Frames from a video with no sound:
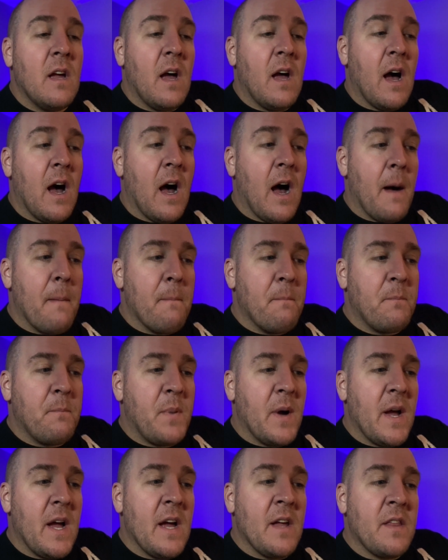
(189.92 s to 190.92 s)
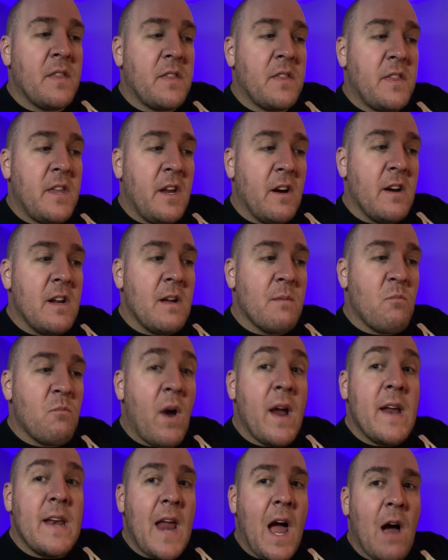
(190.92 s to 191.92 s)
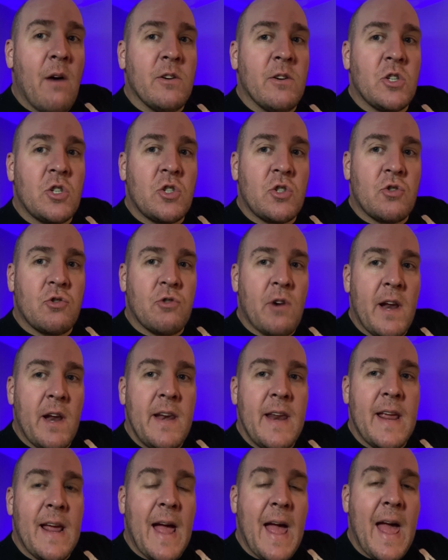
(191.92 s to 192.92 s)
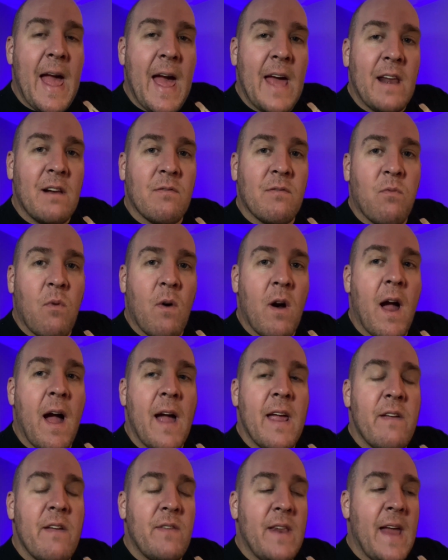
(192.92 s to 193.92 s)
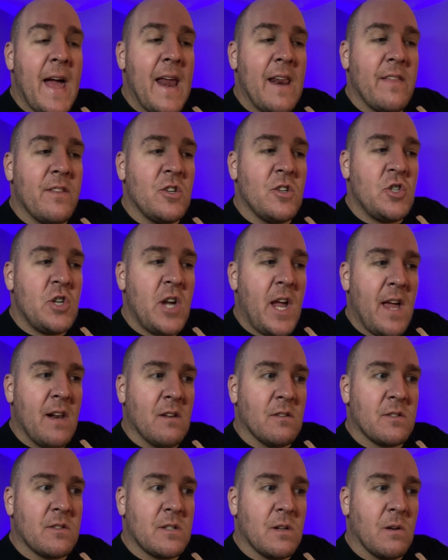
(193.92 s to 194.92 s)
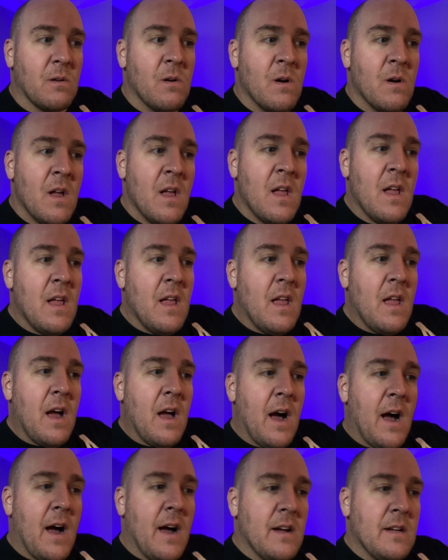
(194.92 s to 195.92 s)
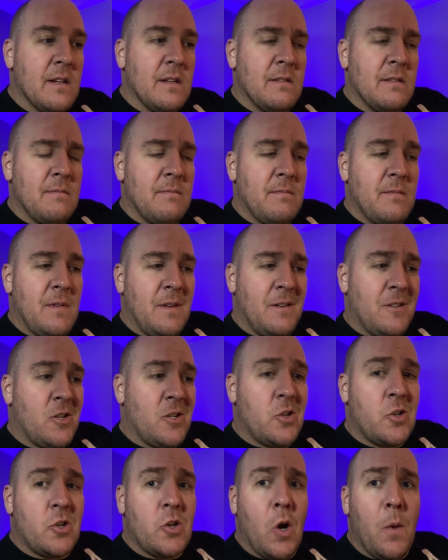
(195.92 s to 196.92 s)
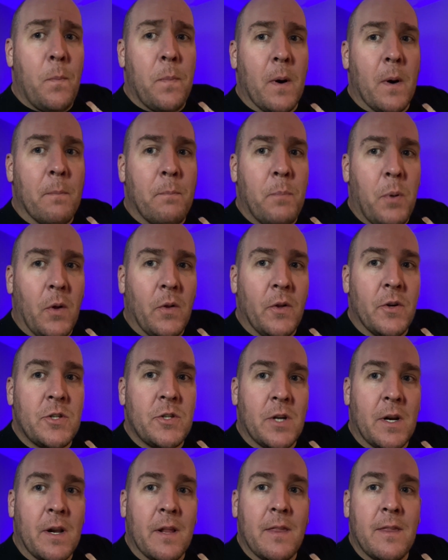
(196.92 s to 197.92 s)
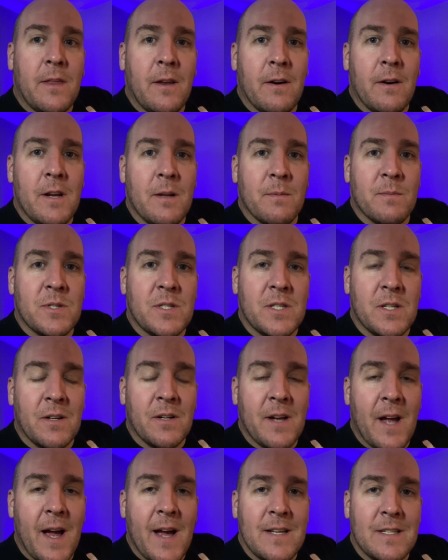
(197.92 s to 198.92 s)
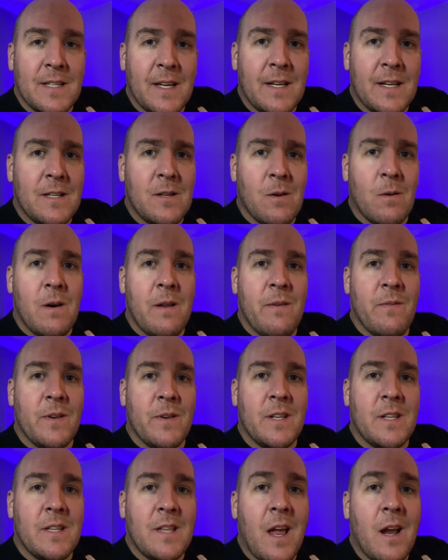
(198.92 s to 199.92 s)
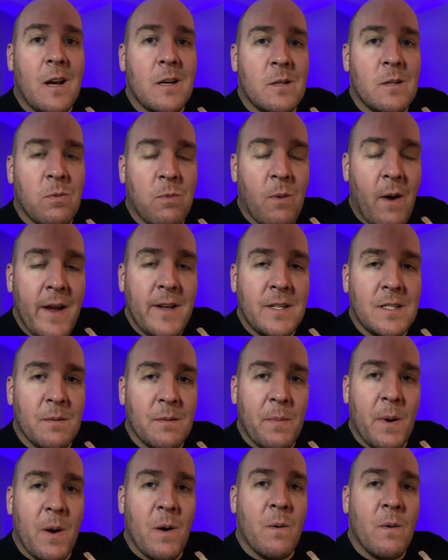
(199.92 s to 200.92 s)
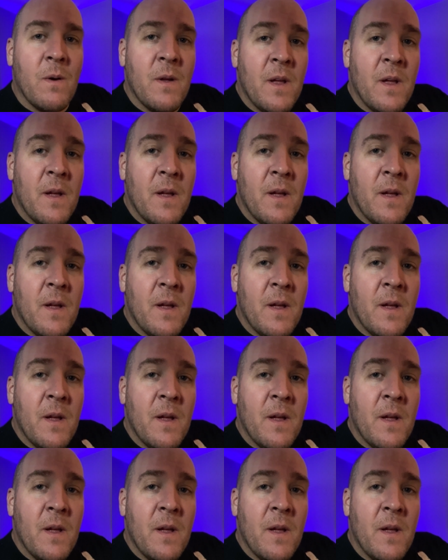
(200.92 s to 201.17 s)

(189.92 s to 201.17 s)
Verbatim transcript: um, but Ethereum right now is trending ahead of where I even had it in the channel. So uh, super bullish on Ethereum still, guys. Like, don't even think twice about